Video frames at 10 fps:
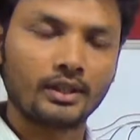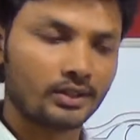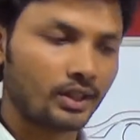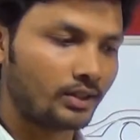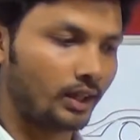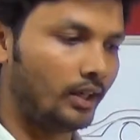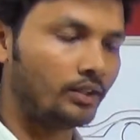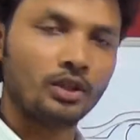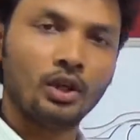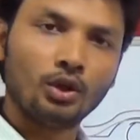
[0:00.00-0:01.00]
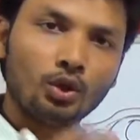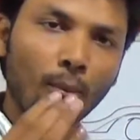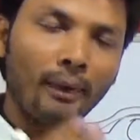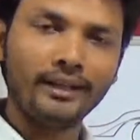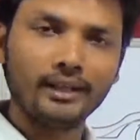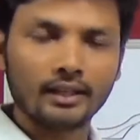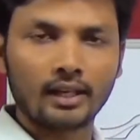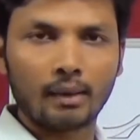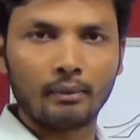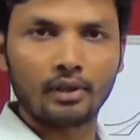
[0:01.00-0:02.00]
these days is to maintain the
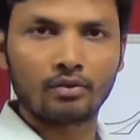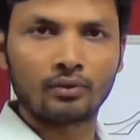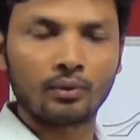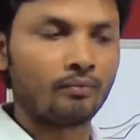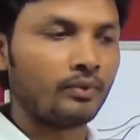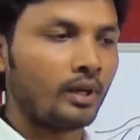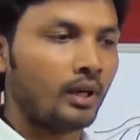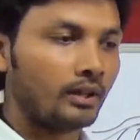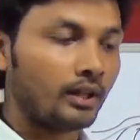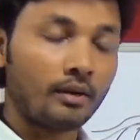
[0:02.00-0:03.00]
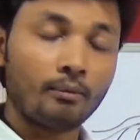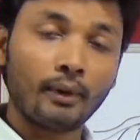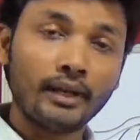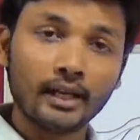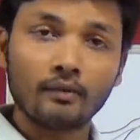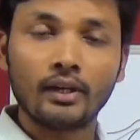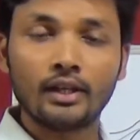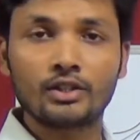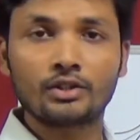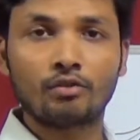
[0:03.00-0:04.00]
laminar flow. There are many
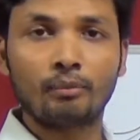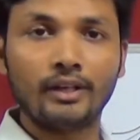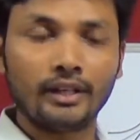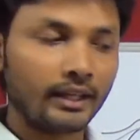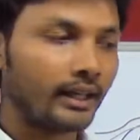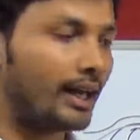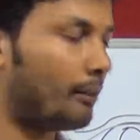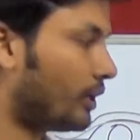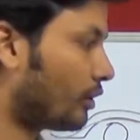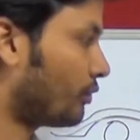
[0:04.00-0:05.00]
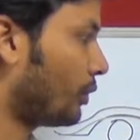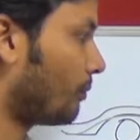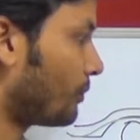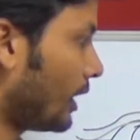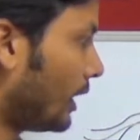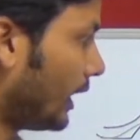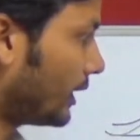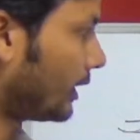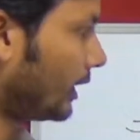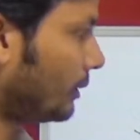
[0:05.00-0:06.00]
advantages of maintaining a laminar flow.
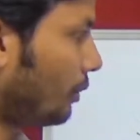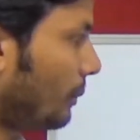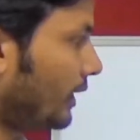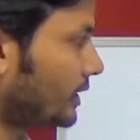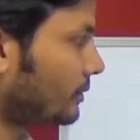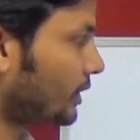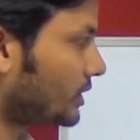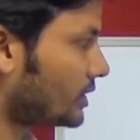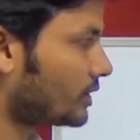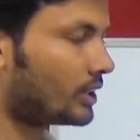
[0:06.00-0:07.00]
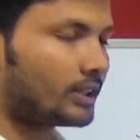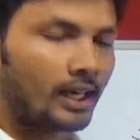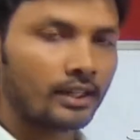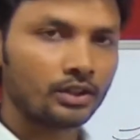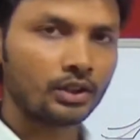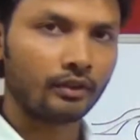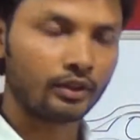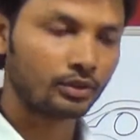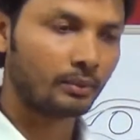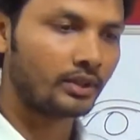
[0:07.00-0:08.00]
Like at the moment, as I'm discussing the challenges of
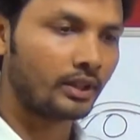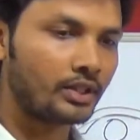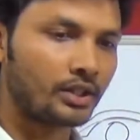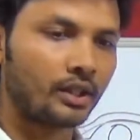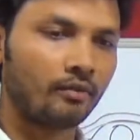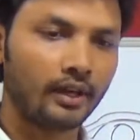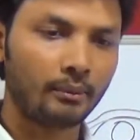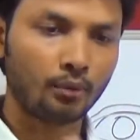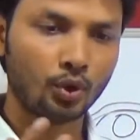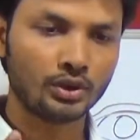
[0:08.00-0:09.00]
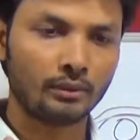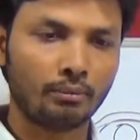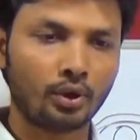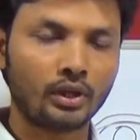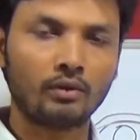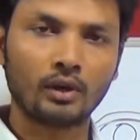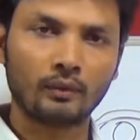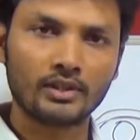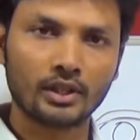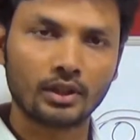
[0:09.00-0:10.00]
aerospace industry, the very most important one
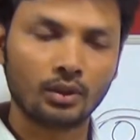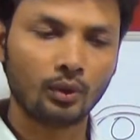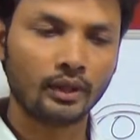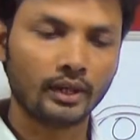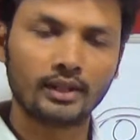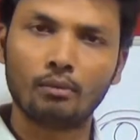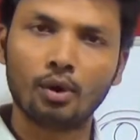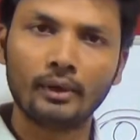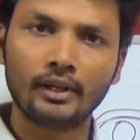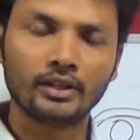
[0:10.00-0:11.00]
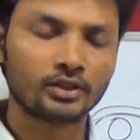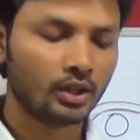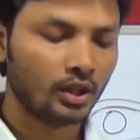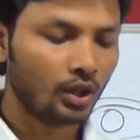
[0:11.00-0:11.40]
which you're doing at the moment is